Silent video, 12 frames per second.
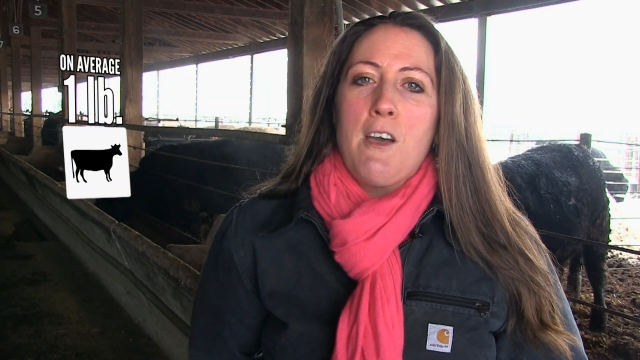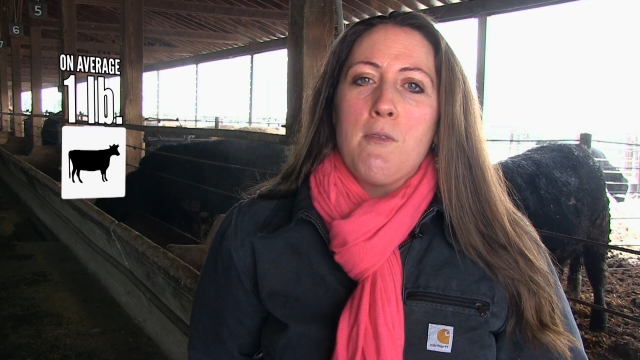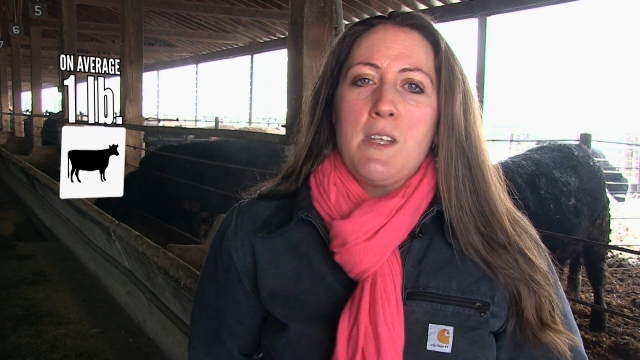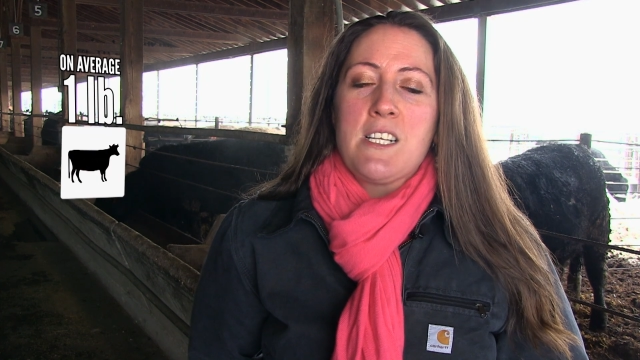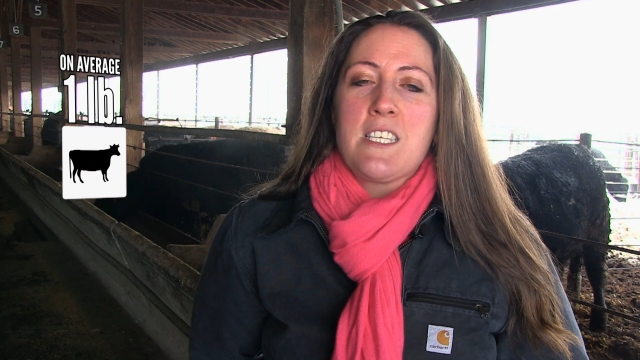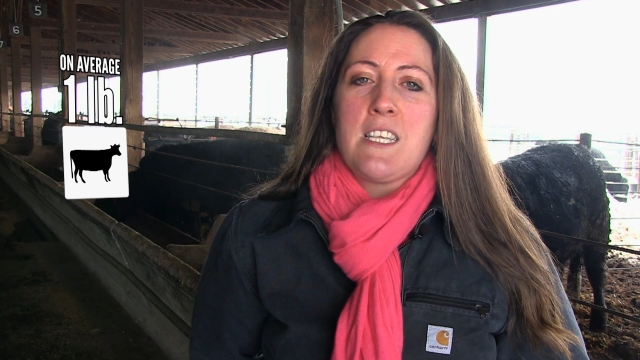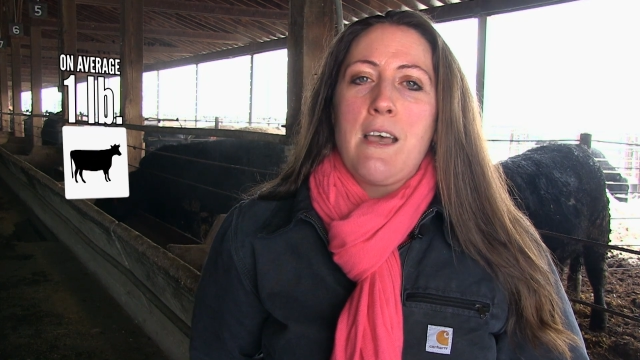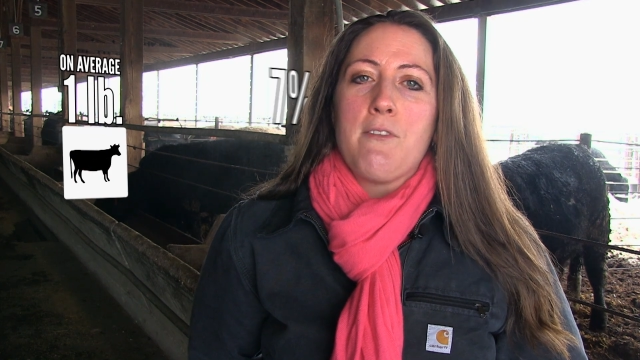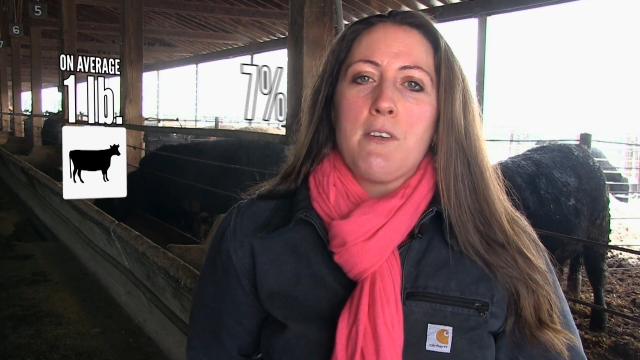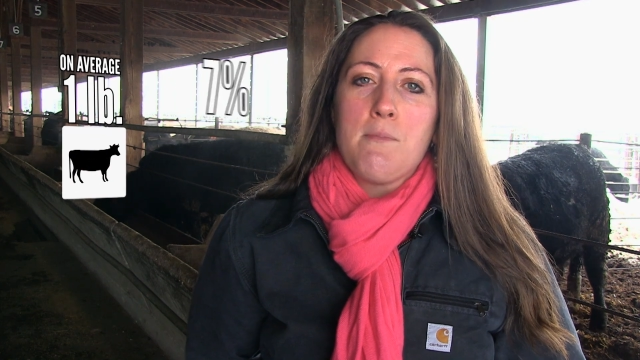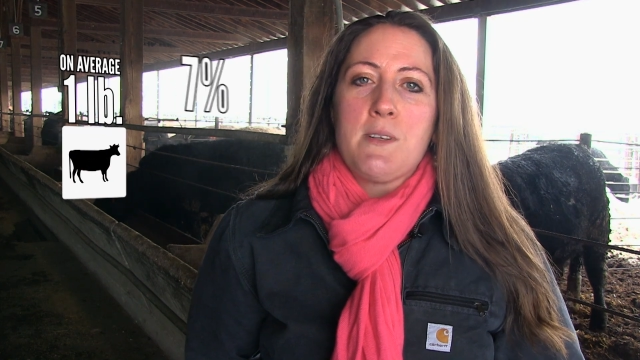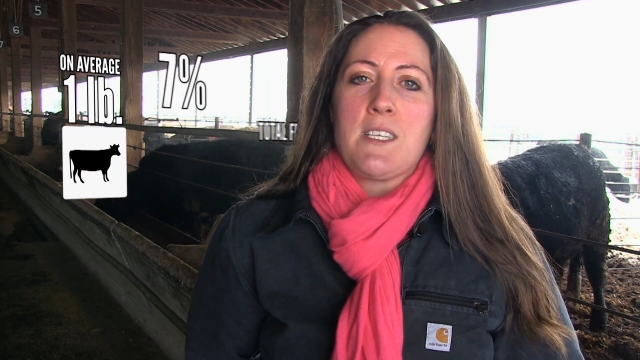only
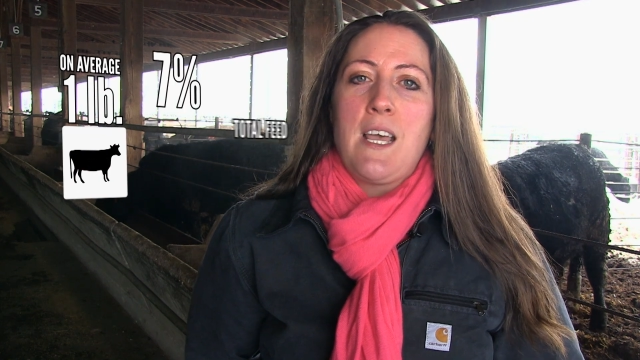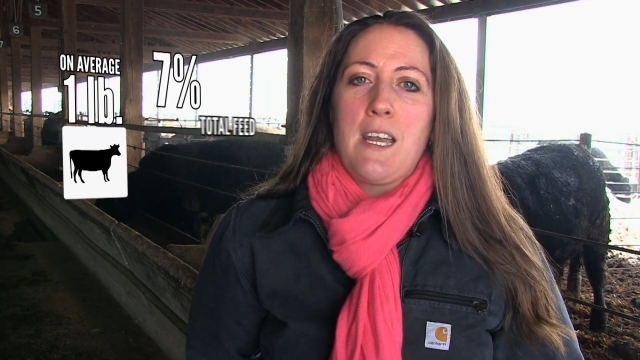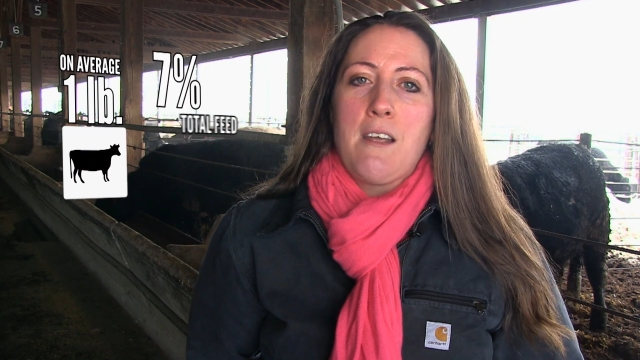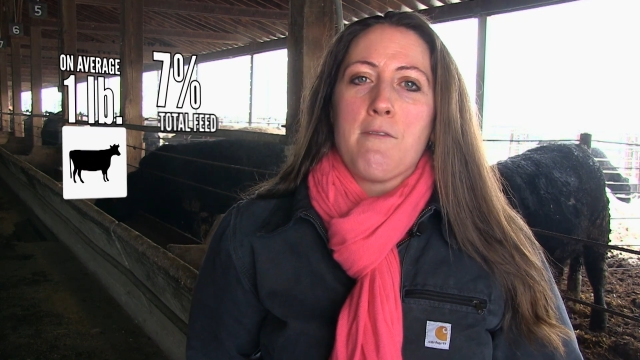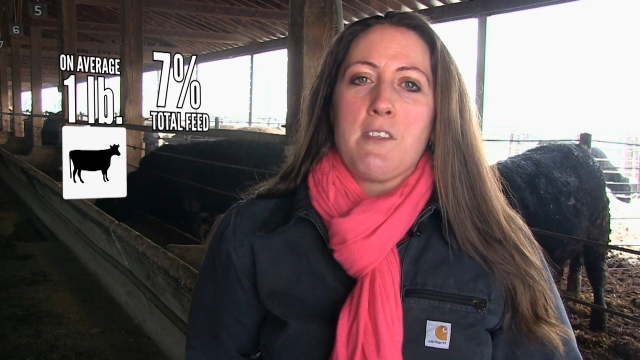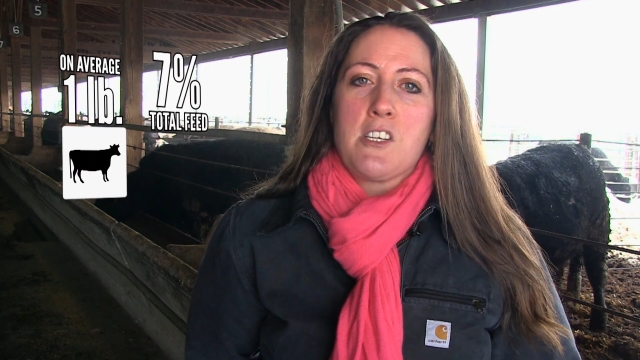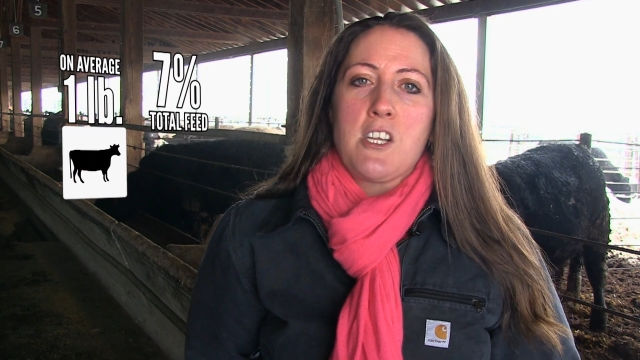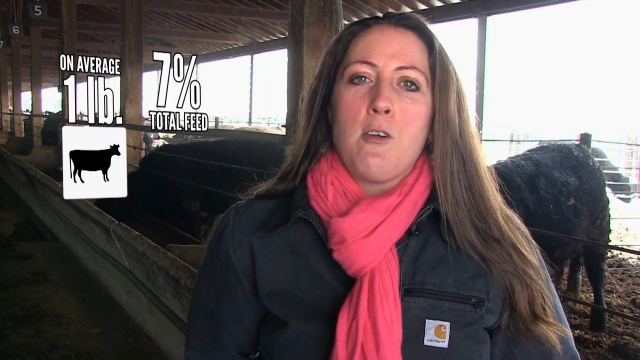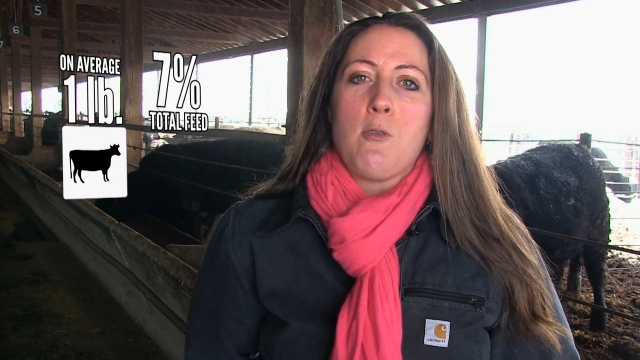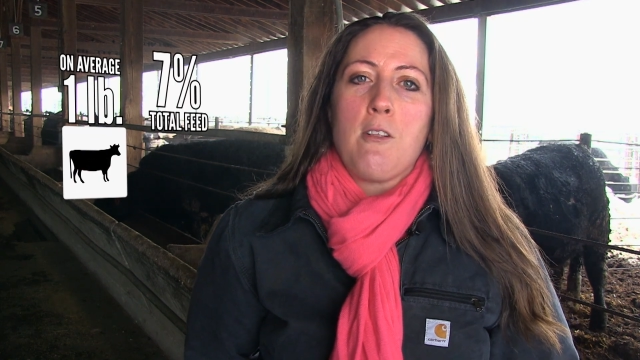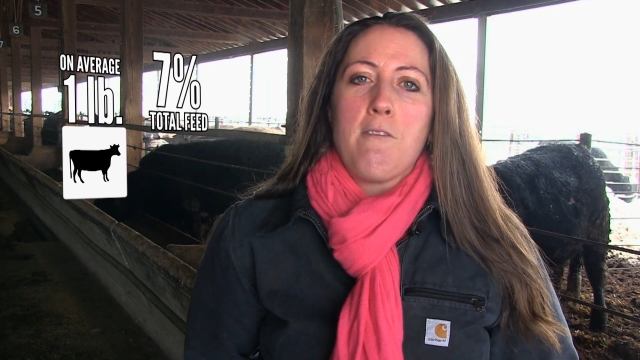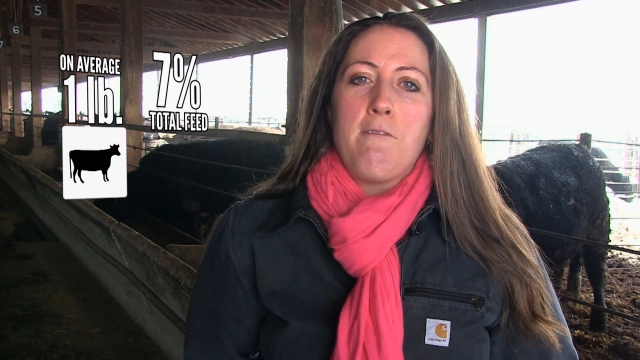7% of the
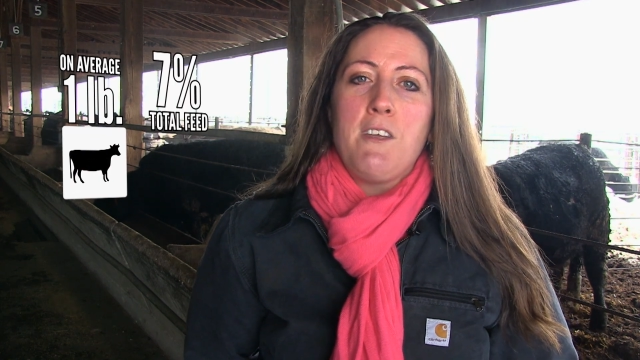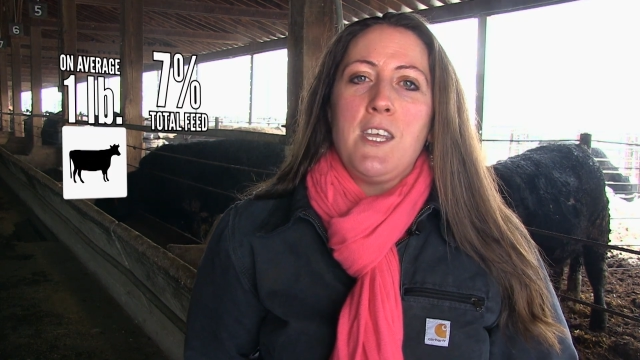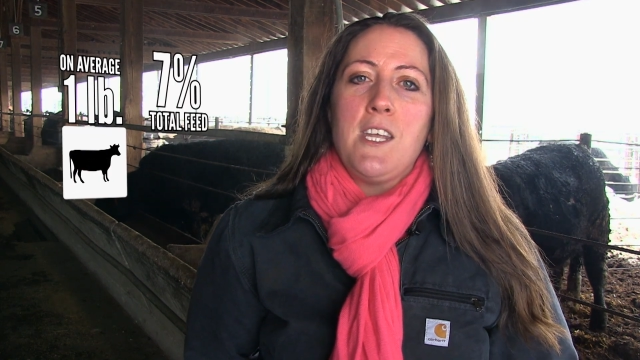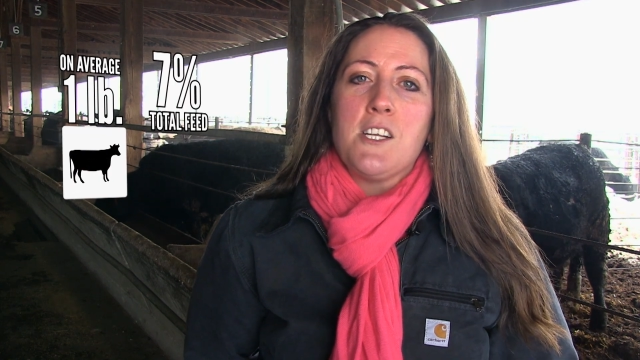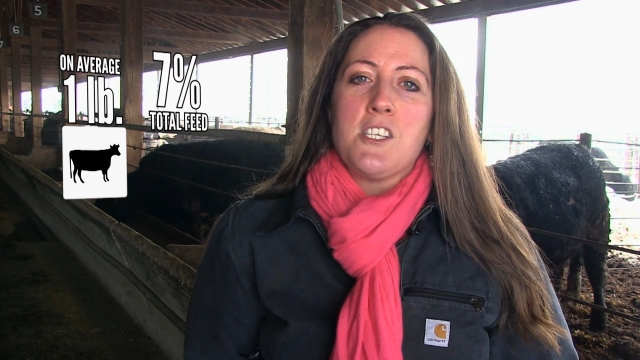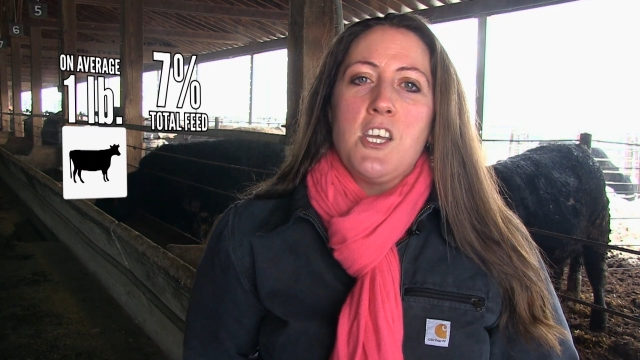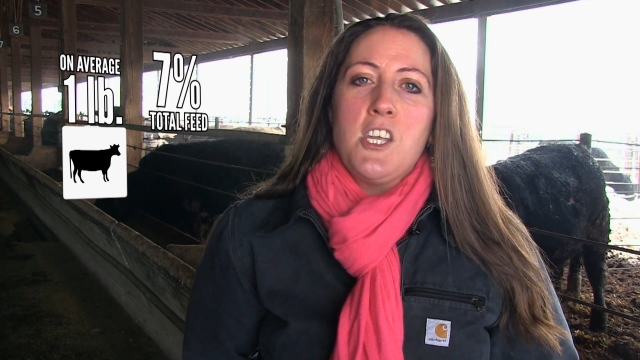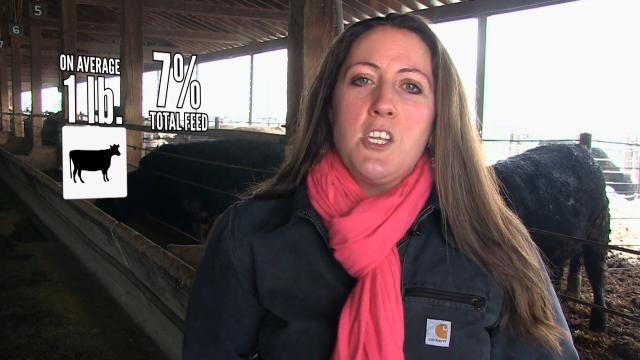total feed